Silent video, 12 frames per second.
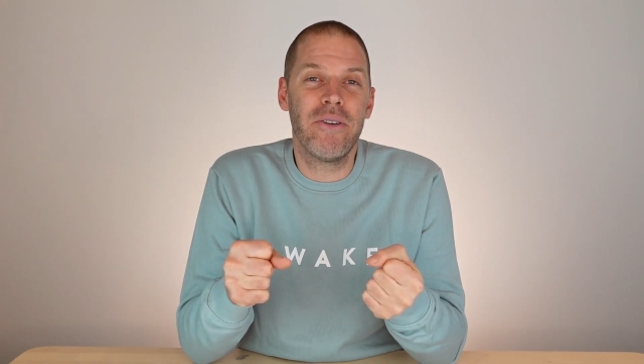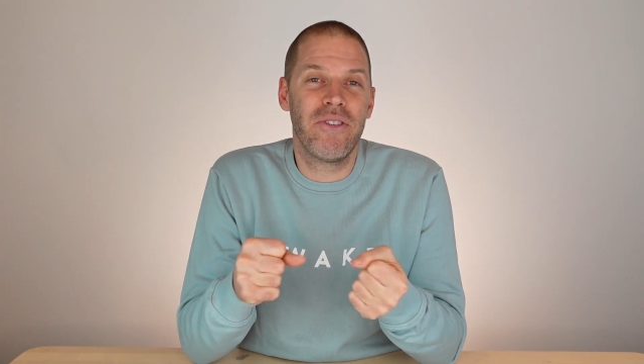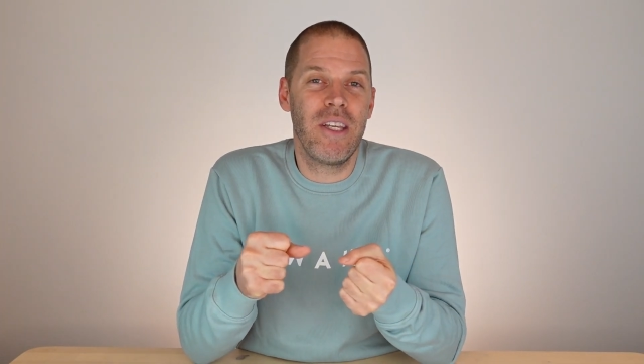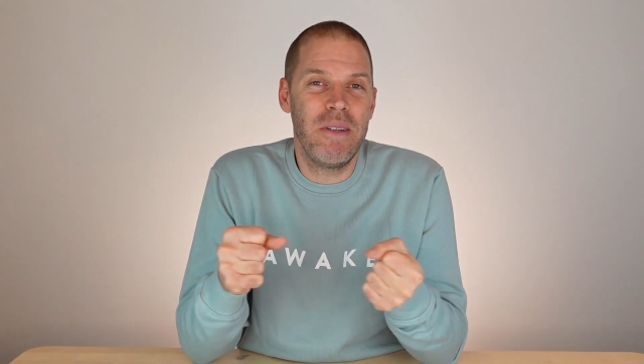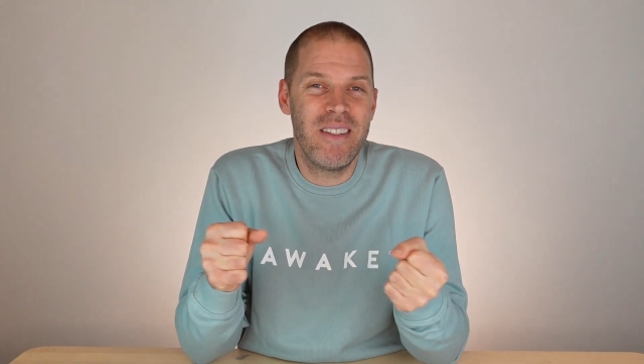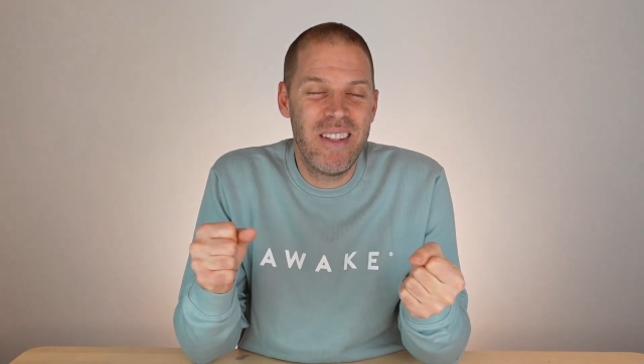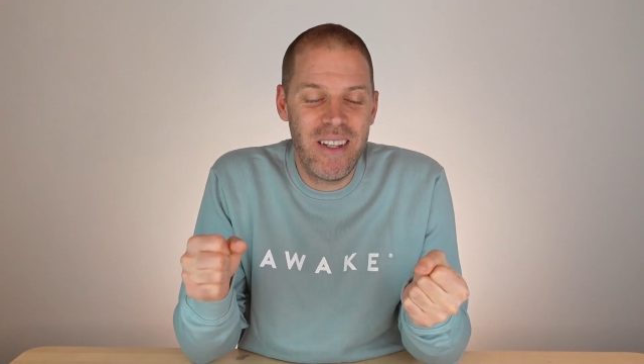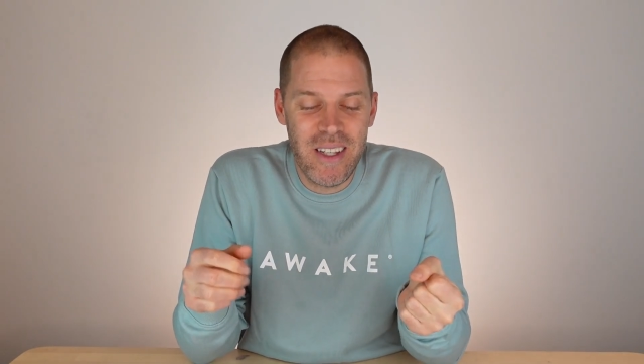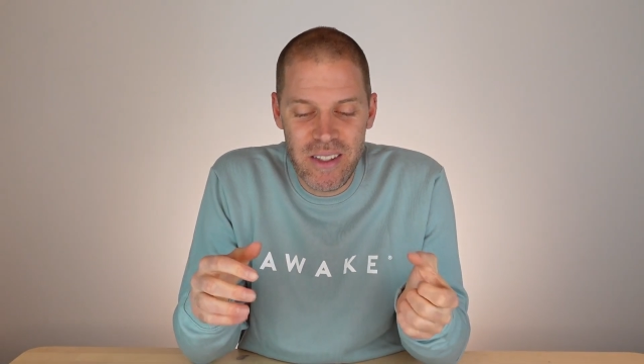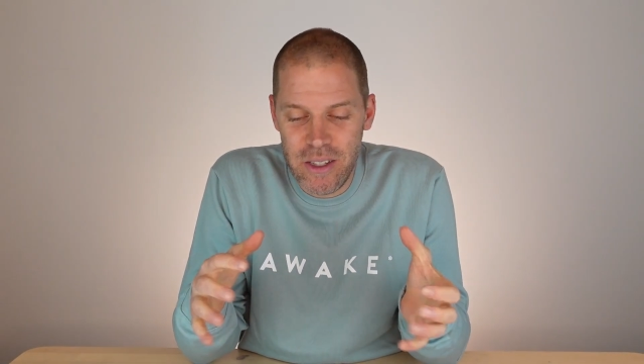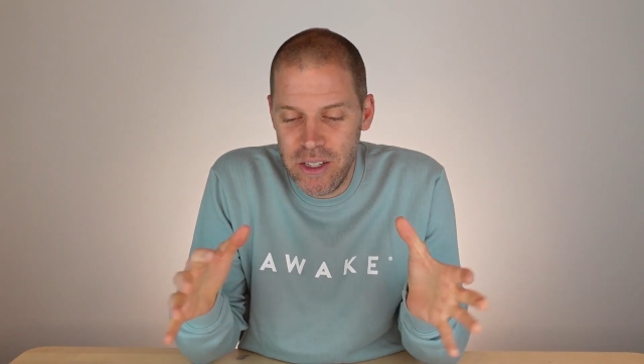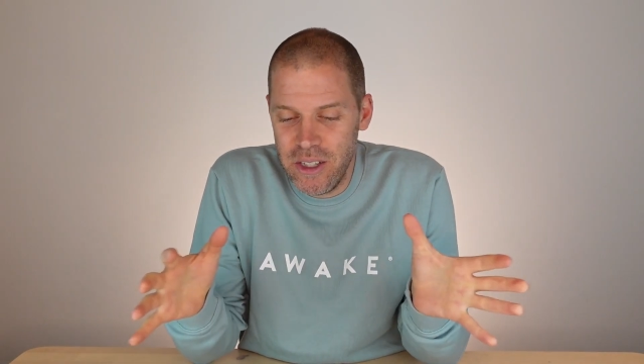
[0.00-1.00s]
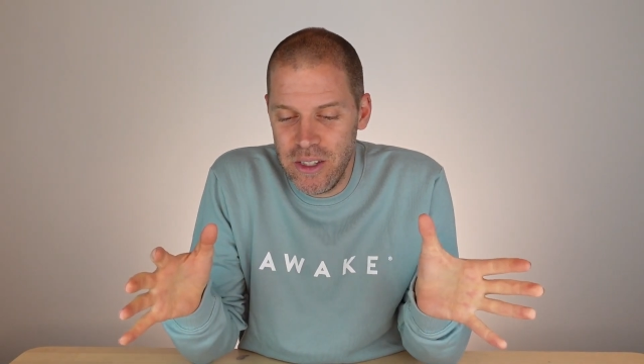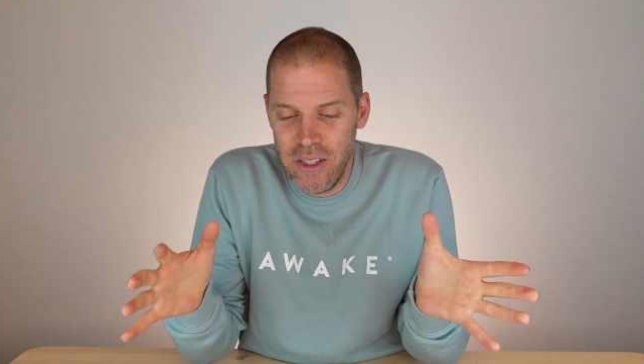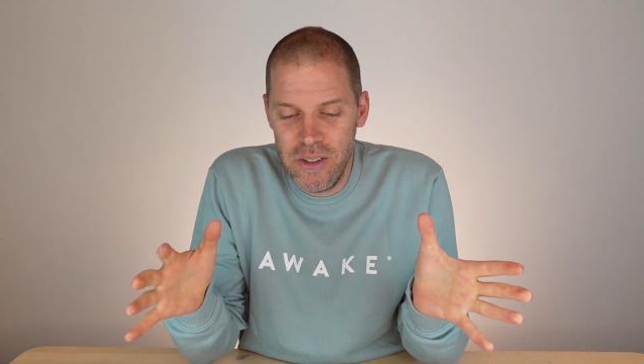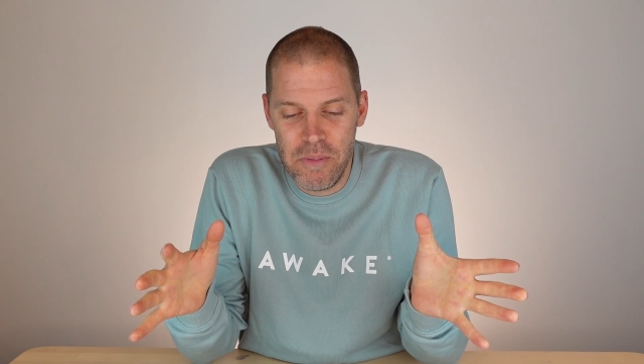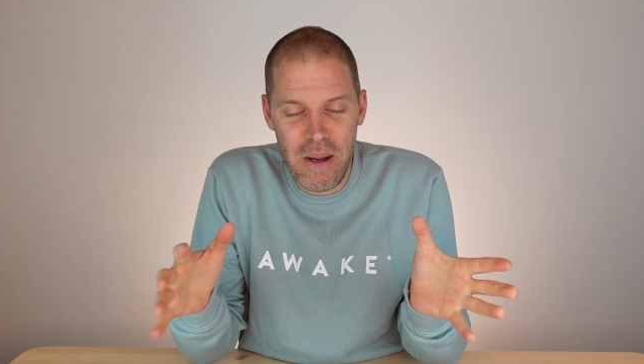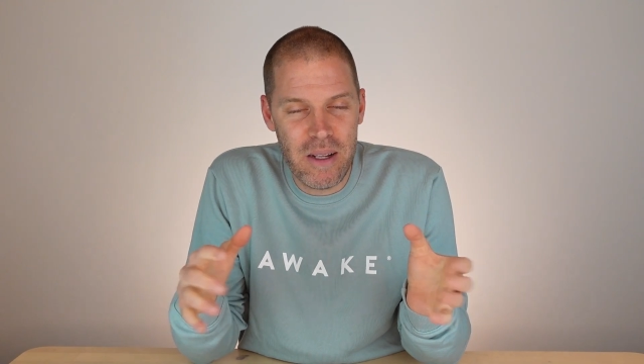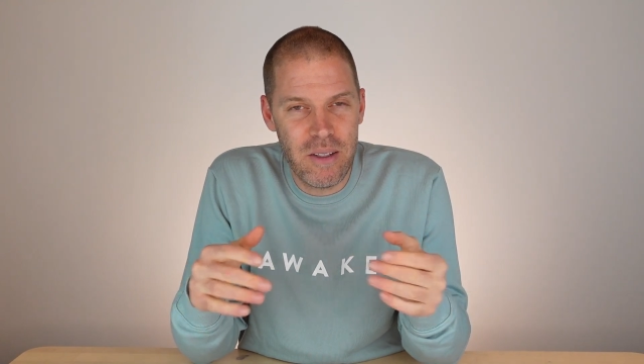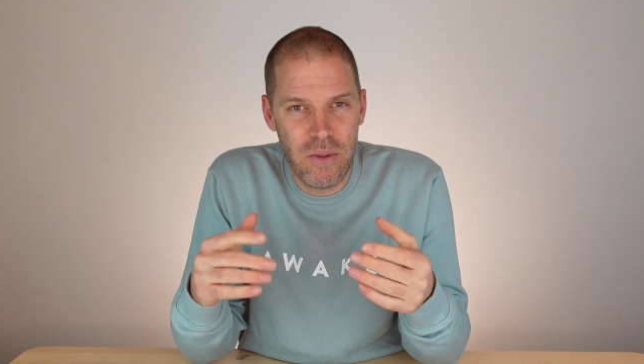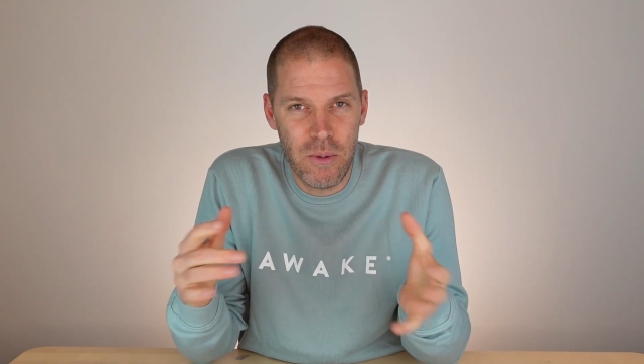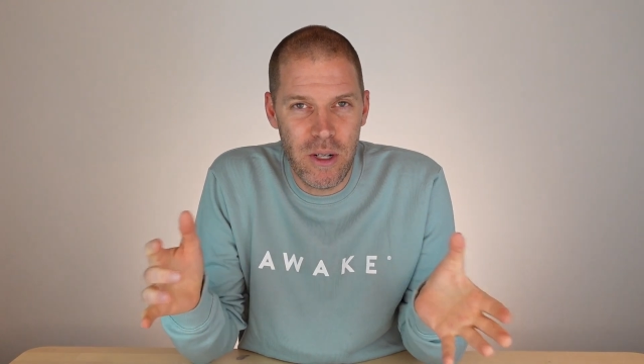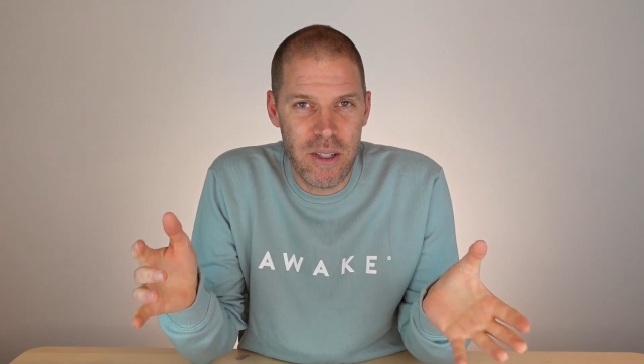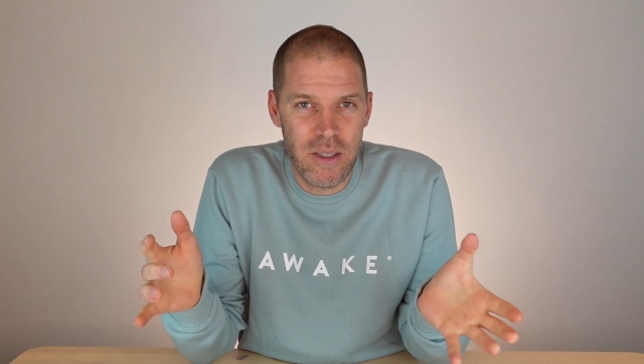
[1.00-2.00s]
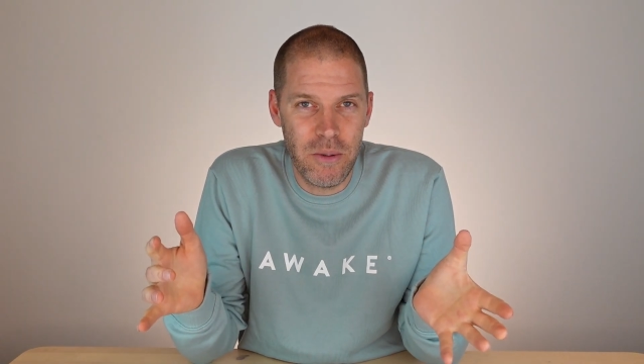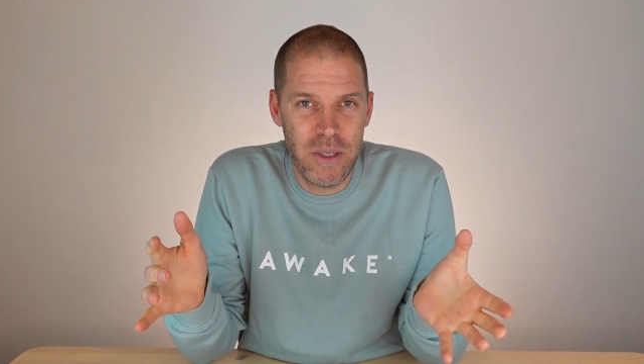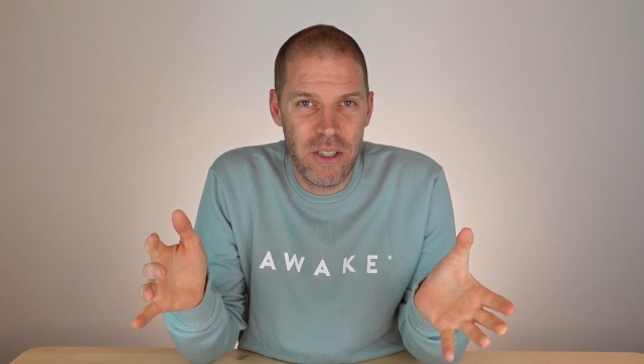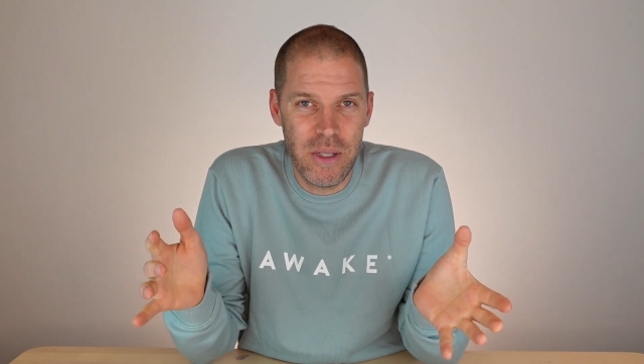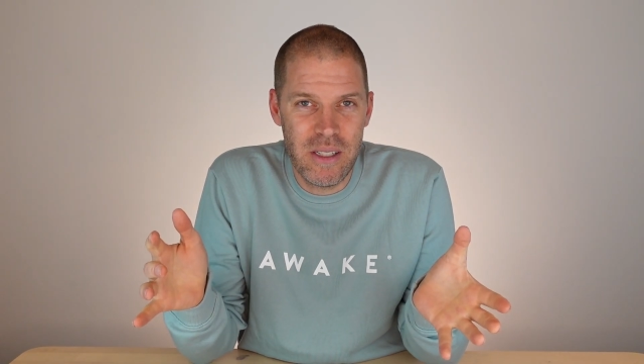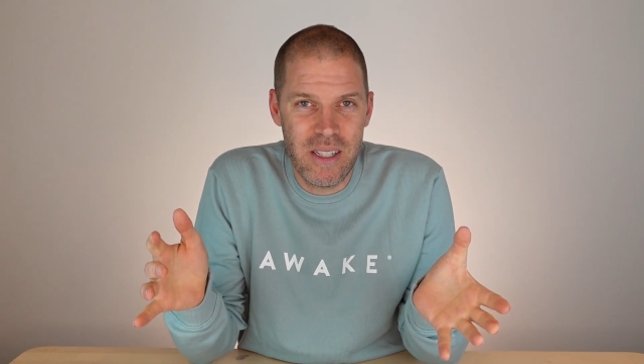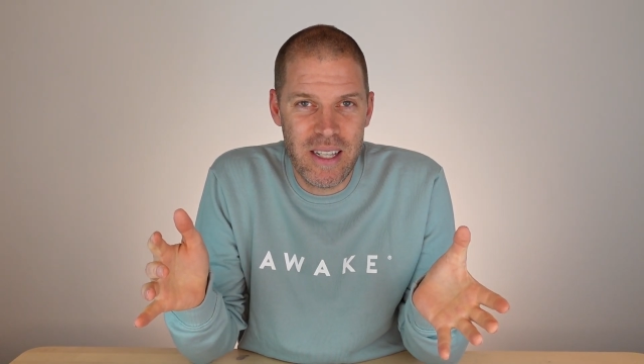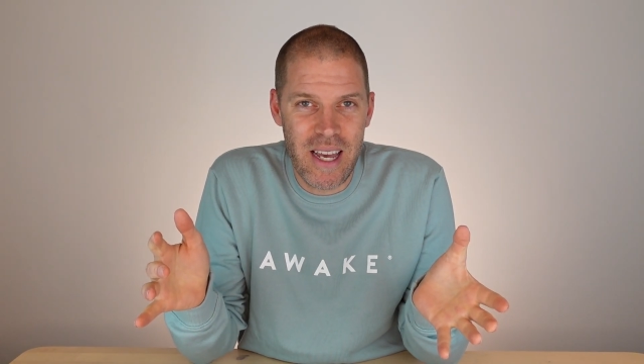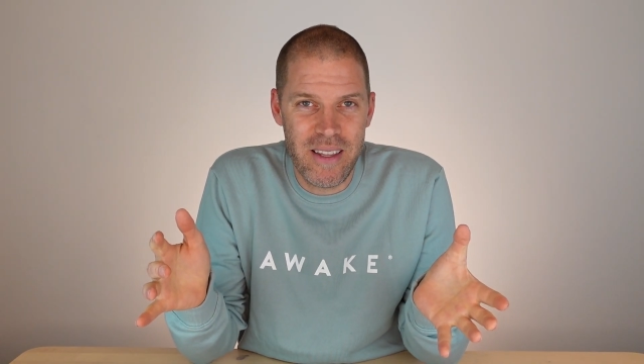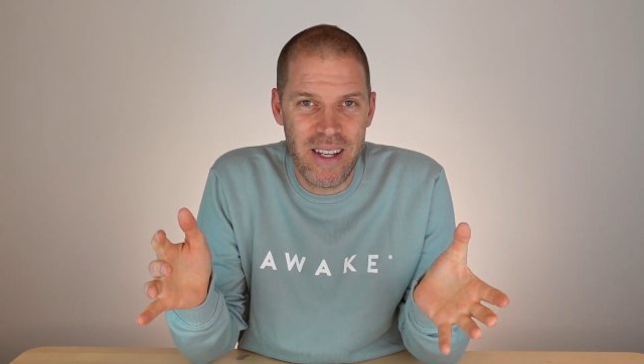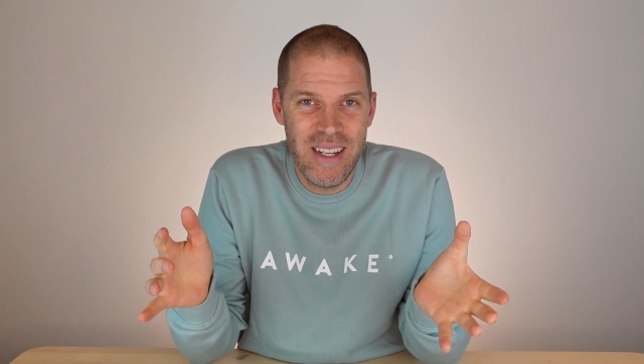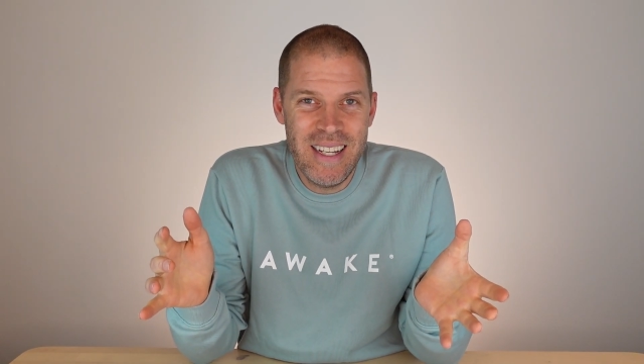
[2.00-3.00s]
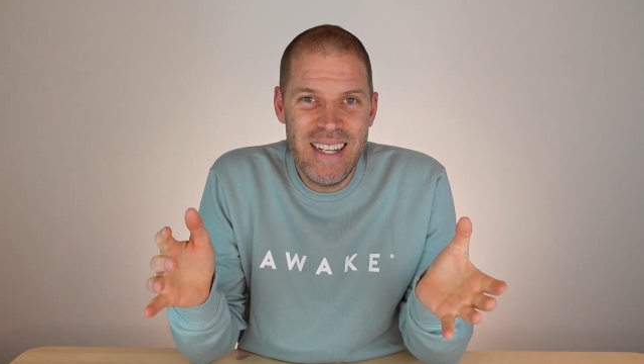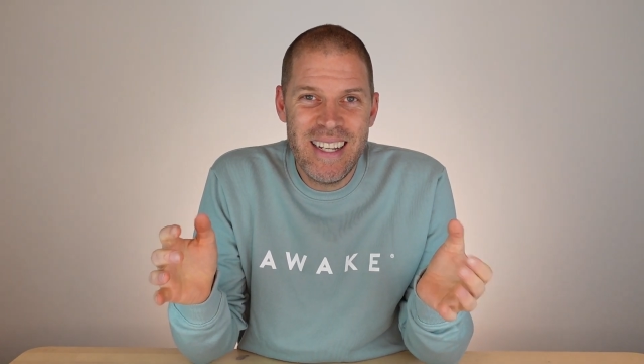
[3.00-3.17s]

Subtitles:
CBT and the good news about this work that we're doing together